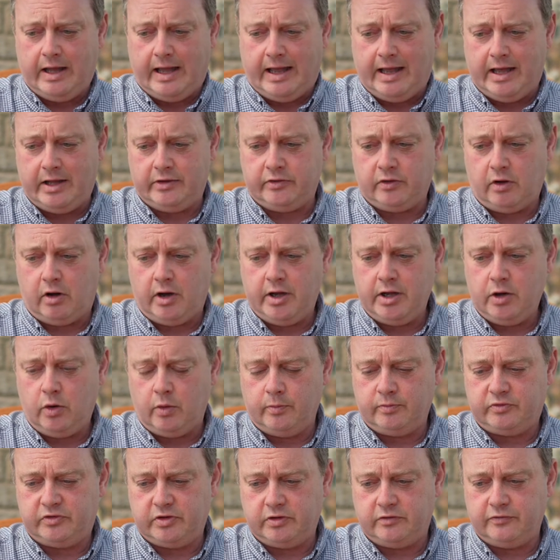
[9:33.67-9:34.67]
And I
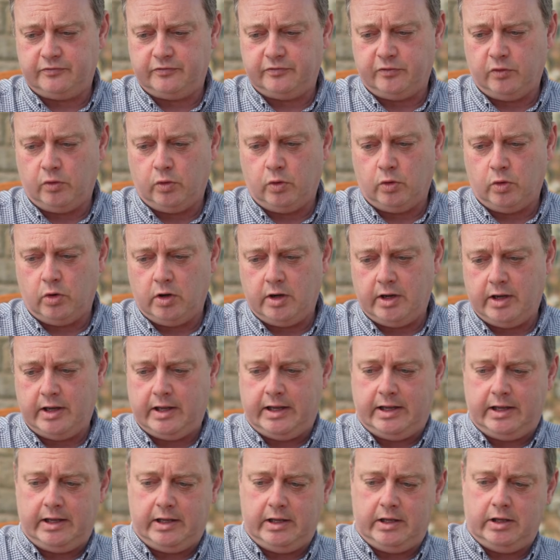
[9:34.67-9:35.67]
opted for
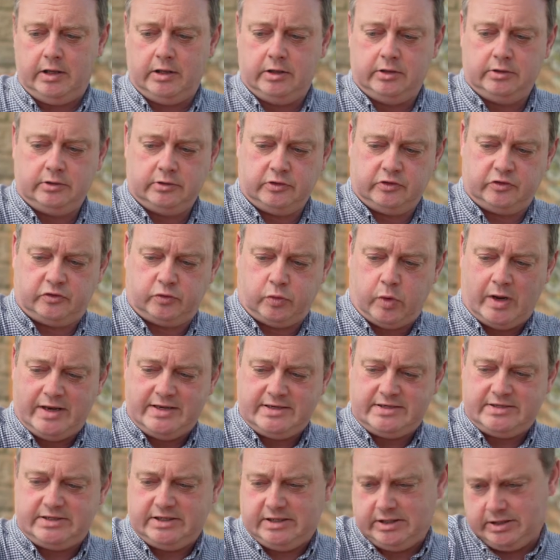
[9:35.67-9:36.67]
a
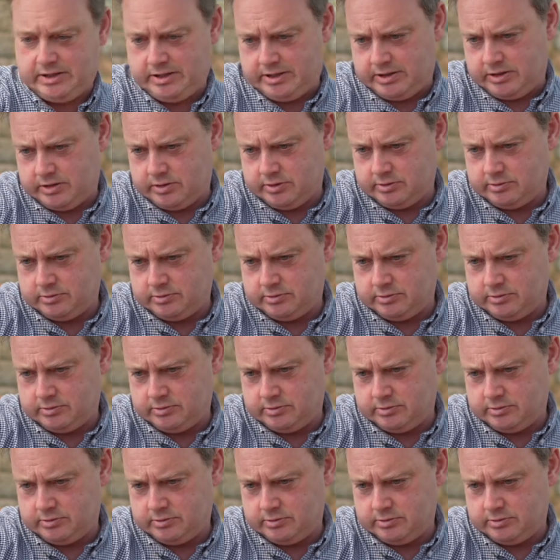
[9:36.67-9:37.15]
20mm